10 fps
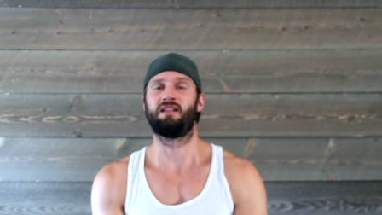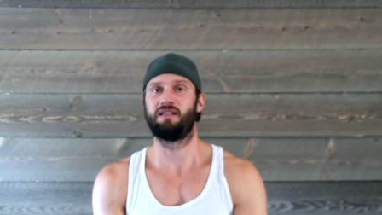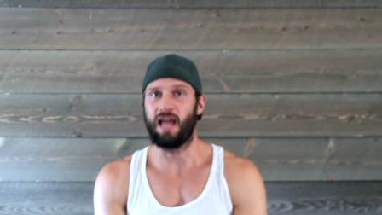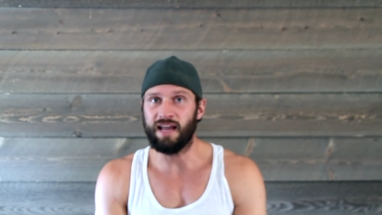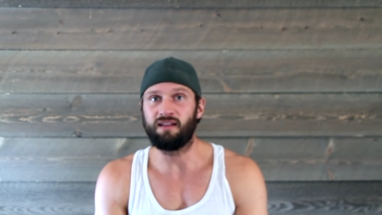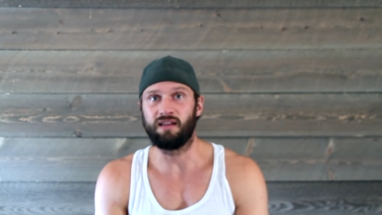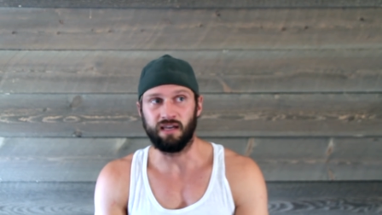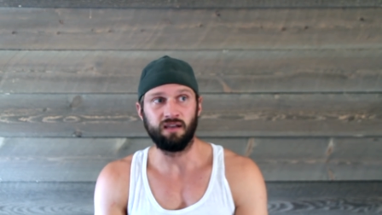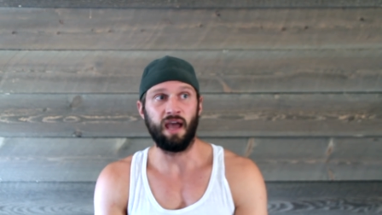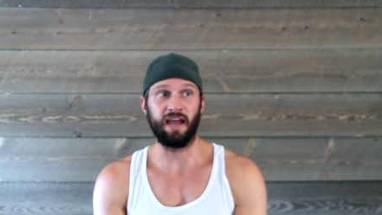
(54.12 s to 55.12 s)

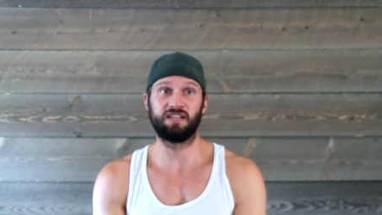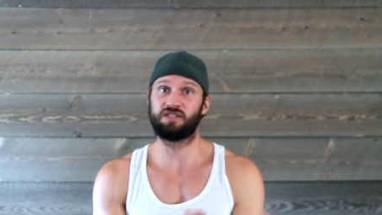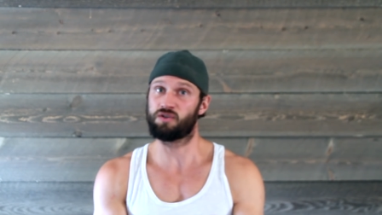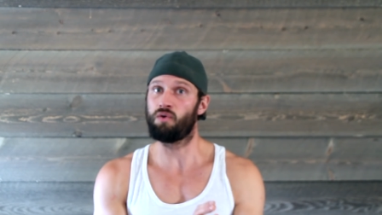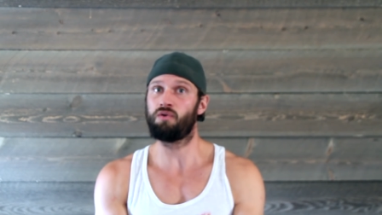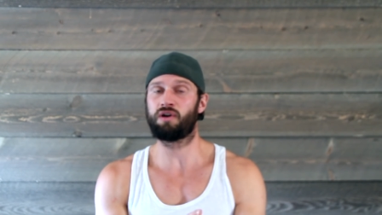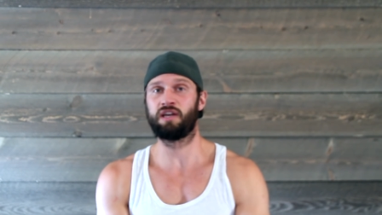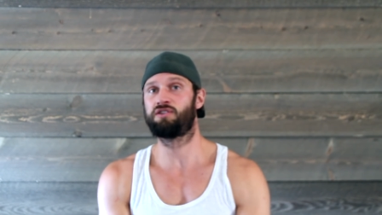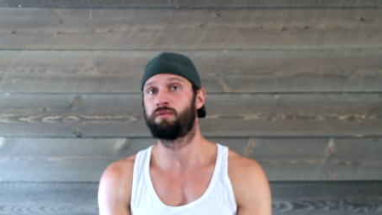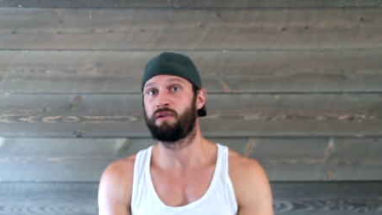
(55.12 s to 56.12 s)
likely a sole
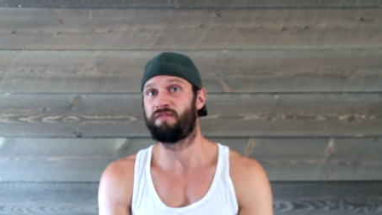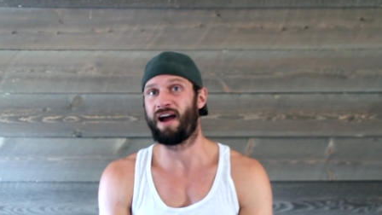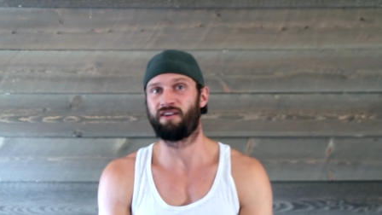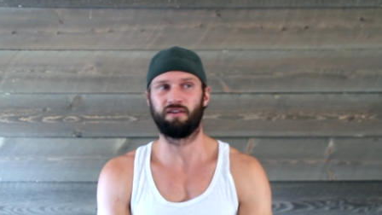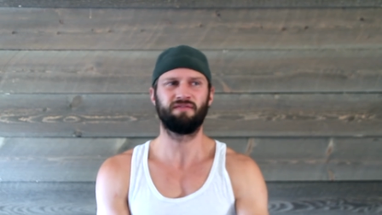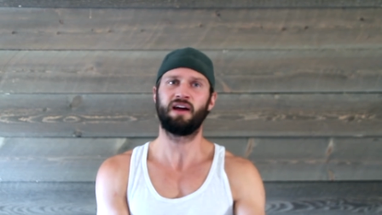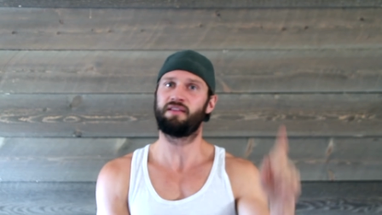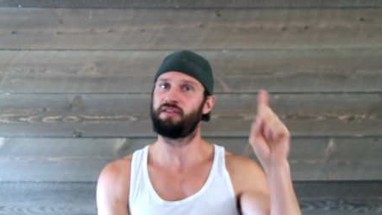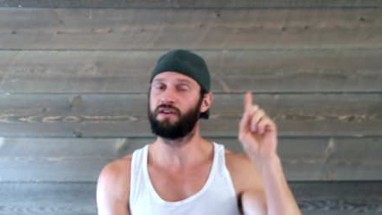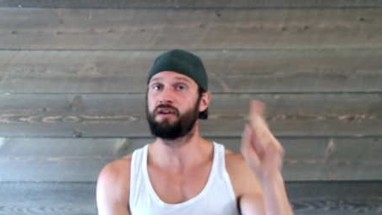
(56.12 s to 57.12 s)
contributing factor, if
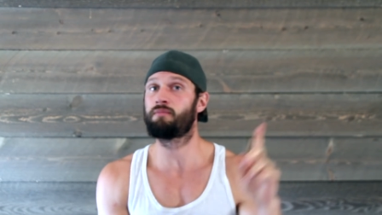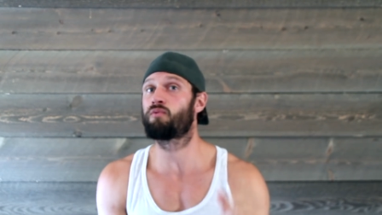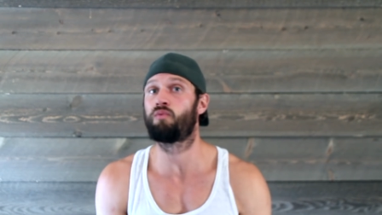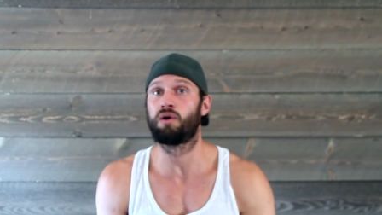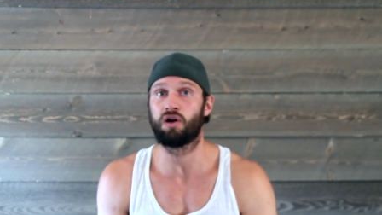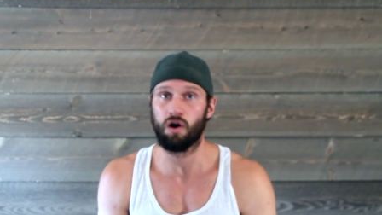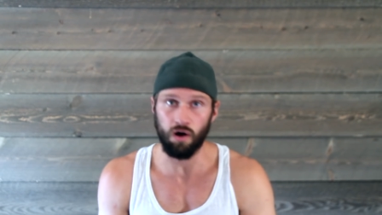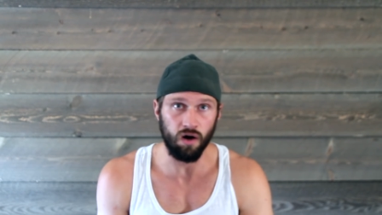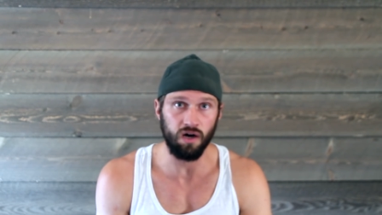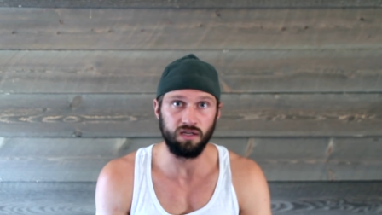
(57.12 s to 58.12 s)
not the number one
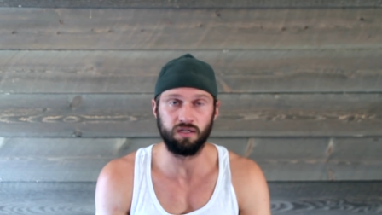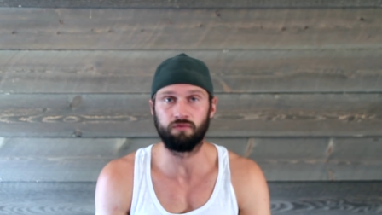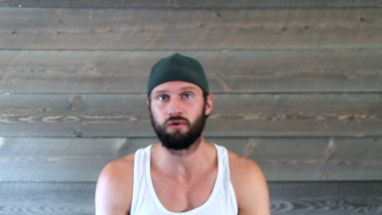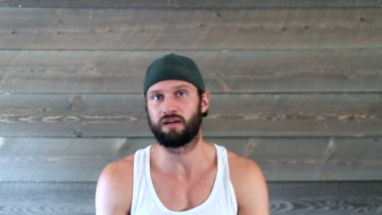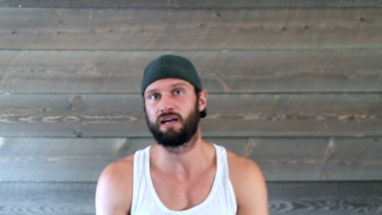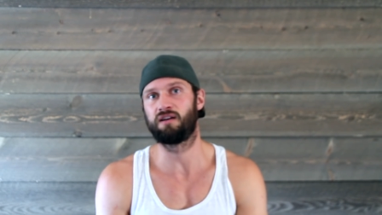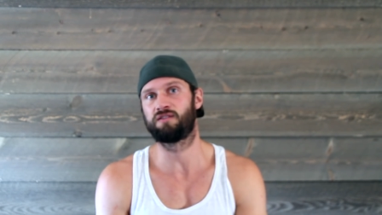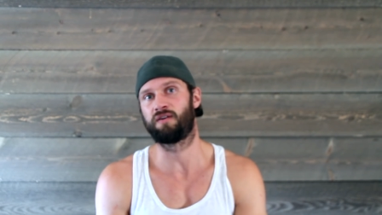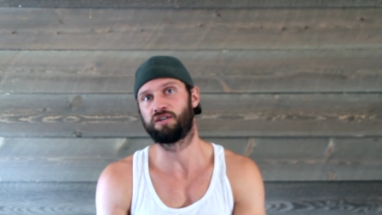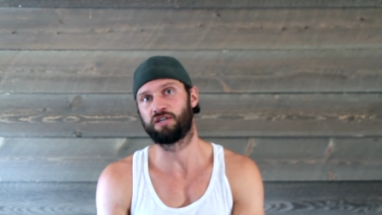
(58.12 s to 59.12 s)
cause of erectile
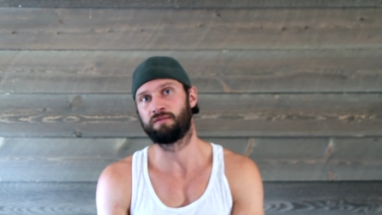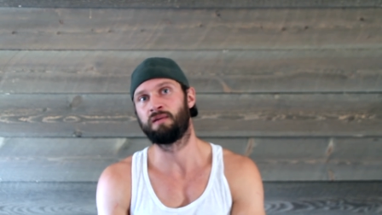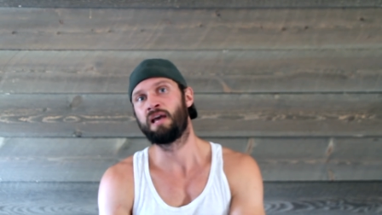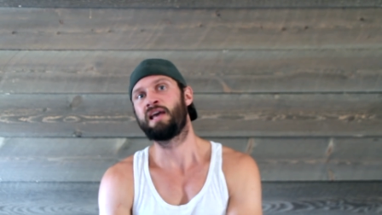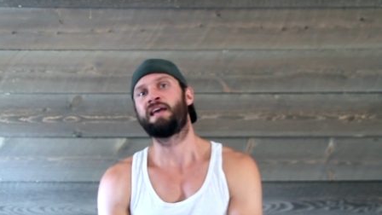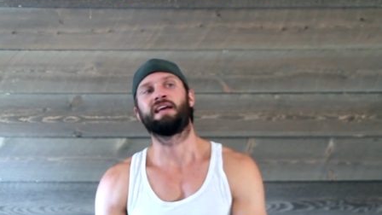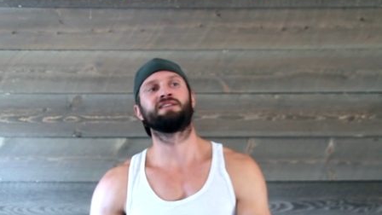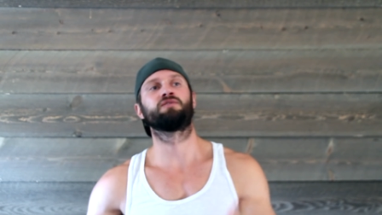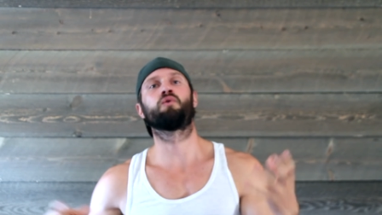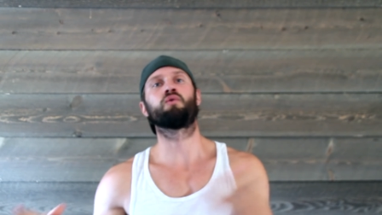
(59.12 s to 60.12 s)
dysfunction,
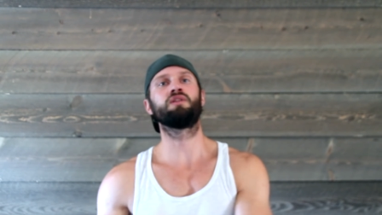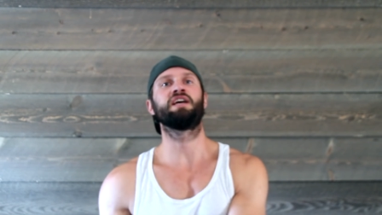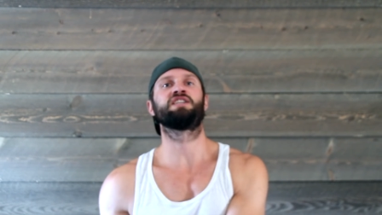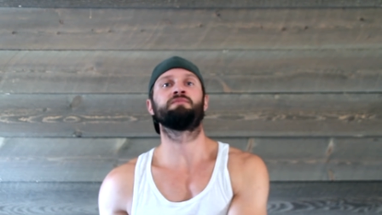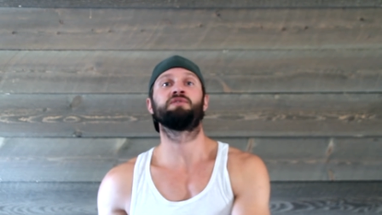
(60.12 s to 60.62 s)
is the correlation